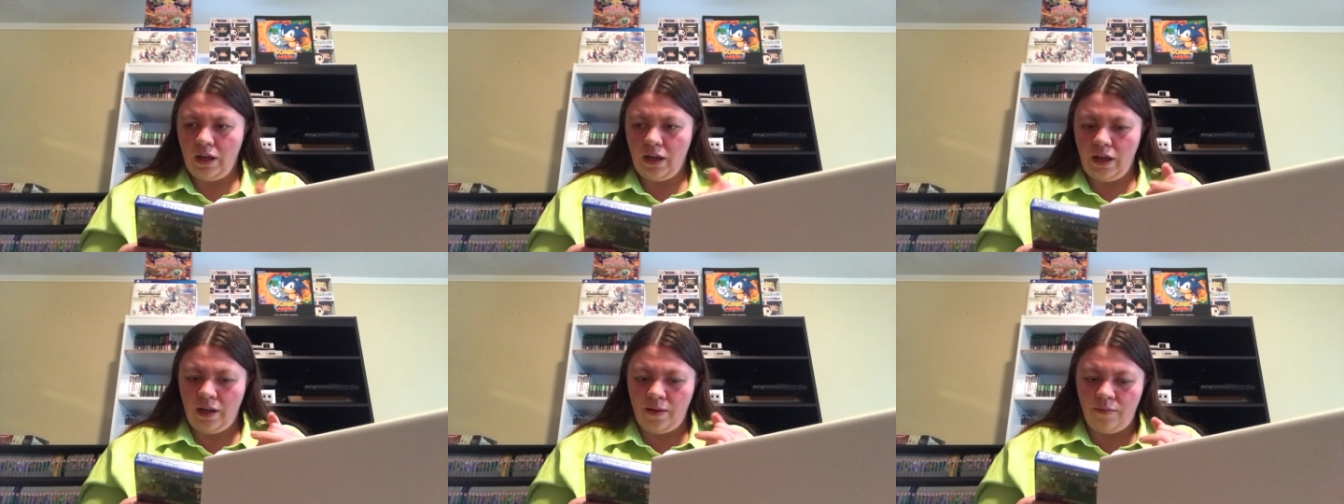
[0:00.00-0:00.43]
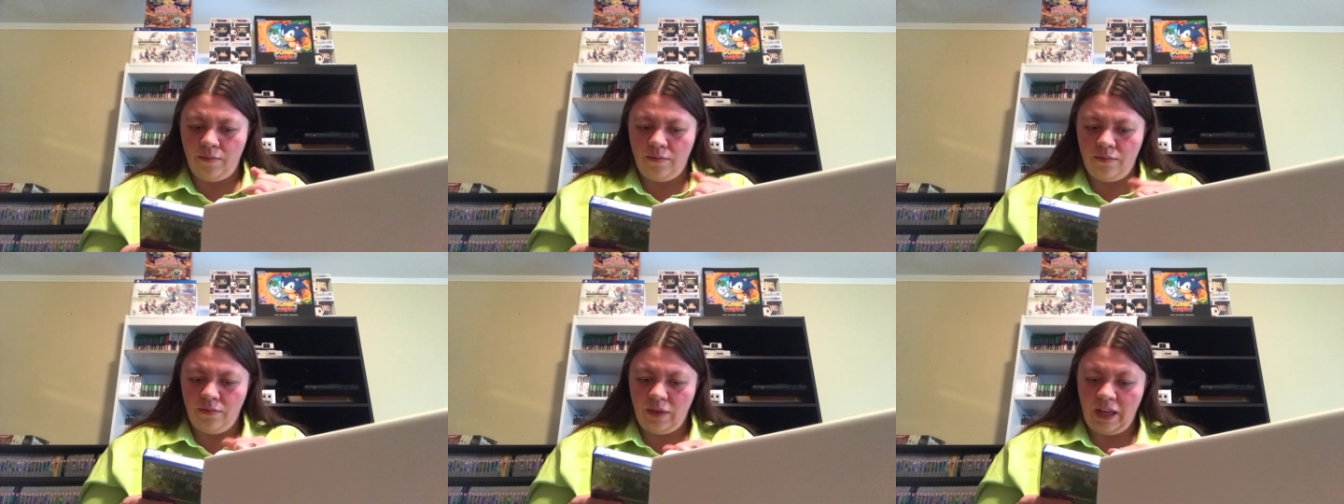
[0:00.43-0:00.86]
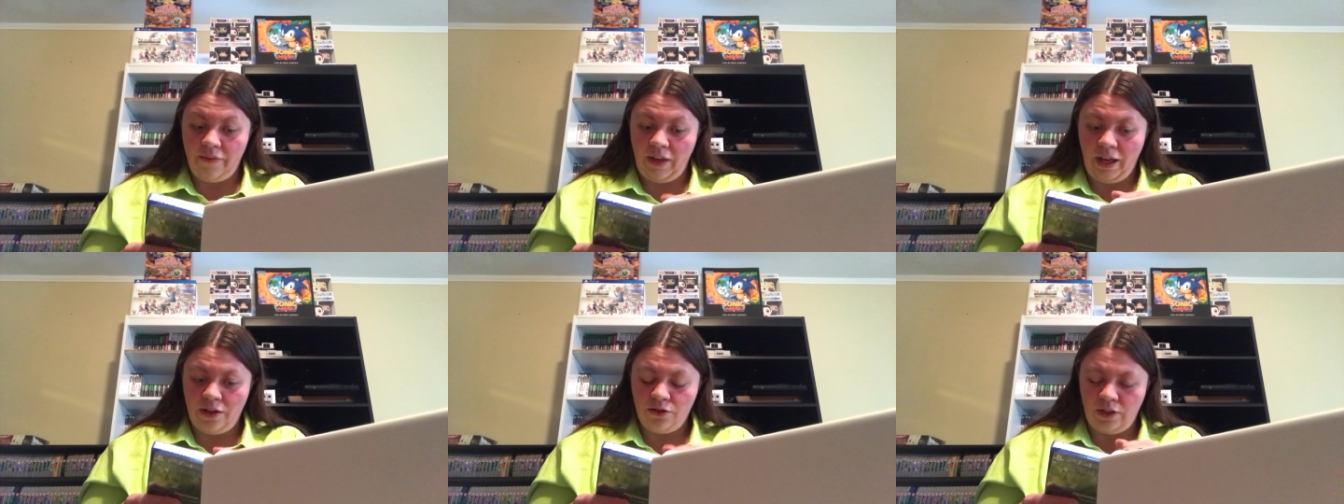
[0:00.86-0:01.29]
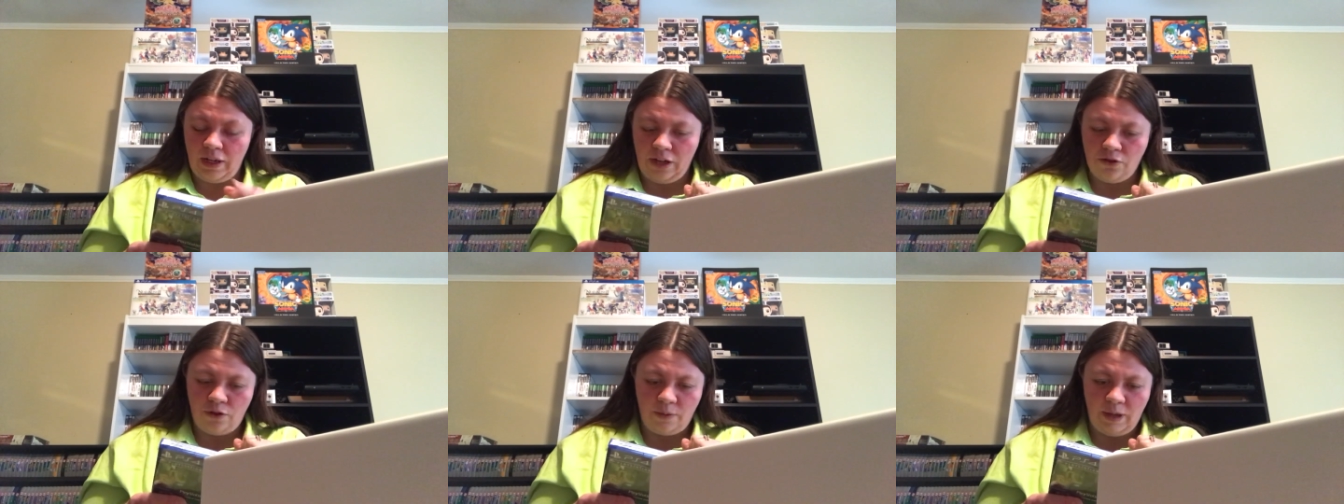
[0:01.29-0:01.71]
They have an
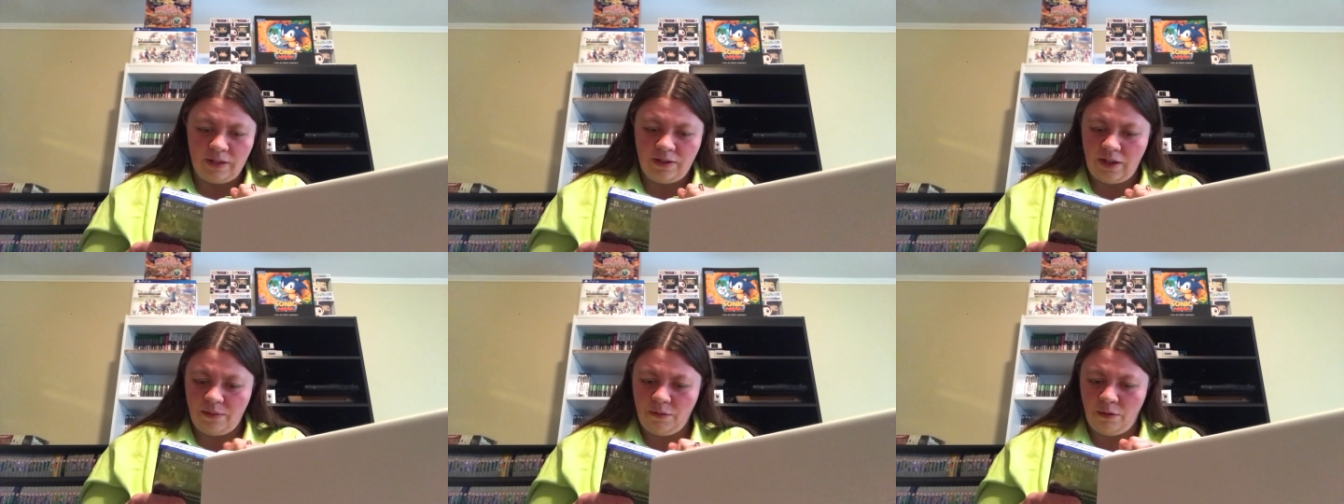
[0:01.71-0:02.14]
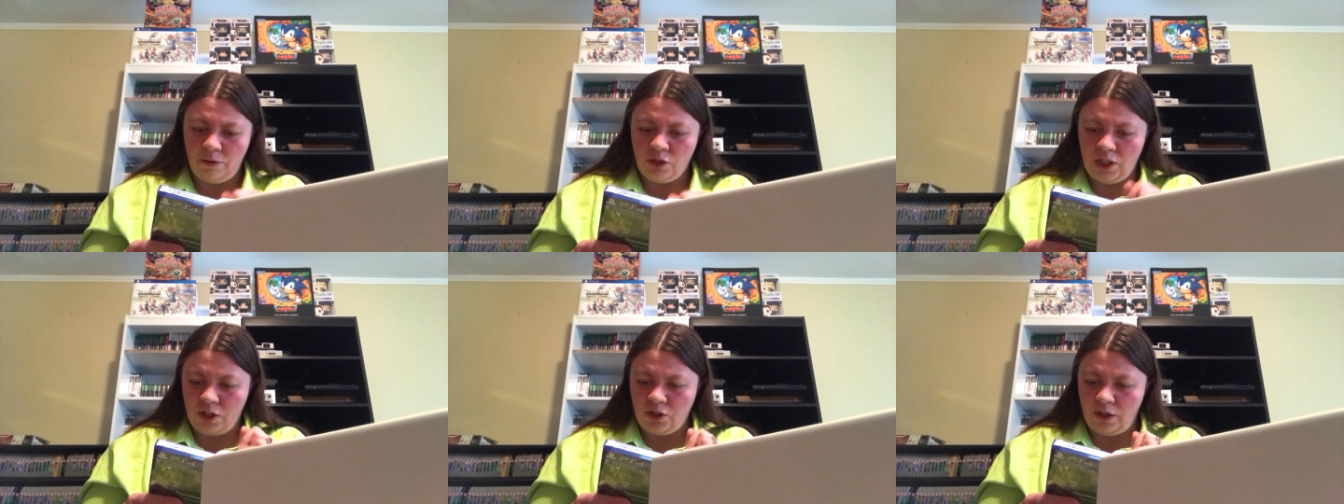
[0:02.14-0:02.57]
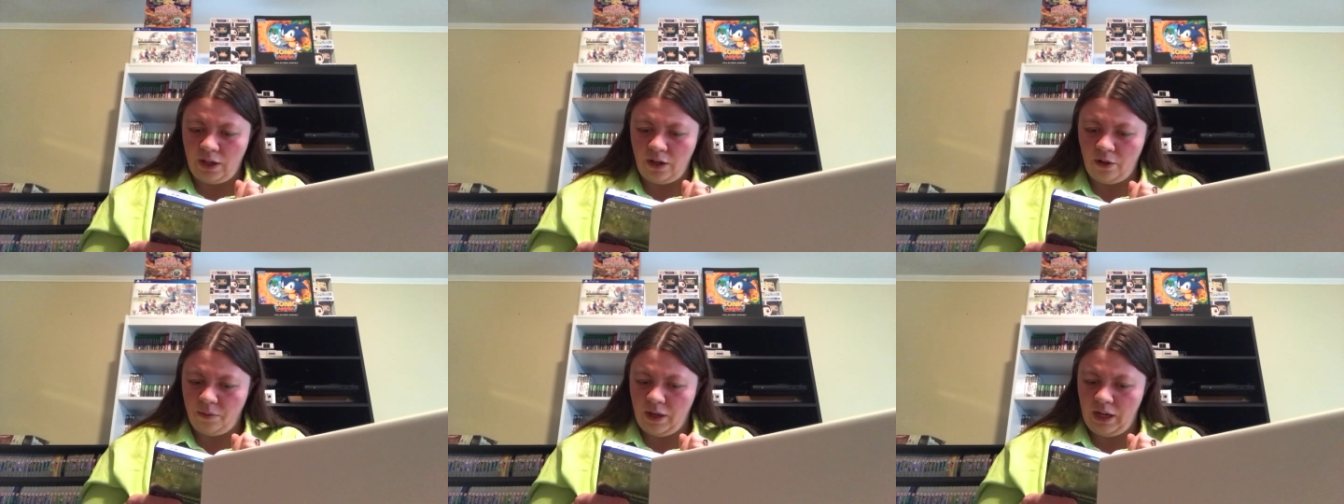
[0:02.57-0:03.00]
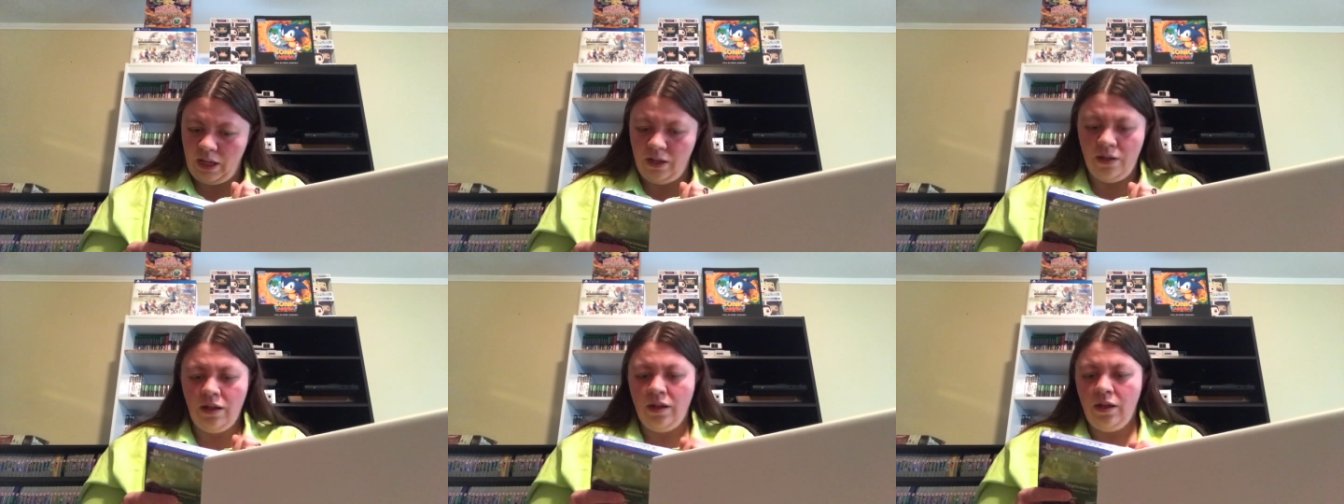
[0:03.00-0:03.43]
Astrobots demo, which I actually got
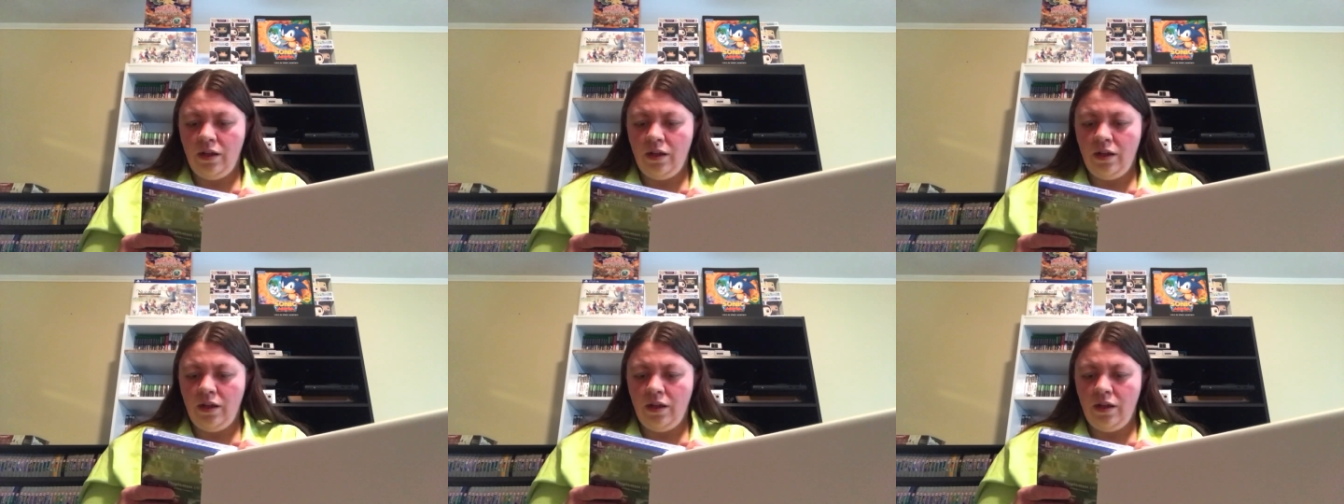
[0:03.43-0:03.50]
already.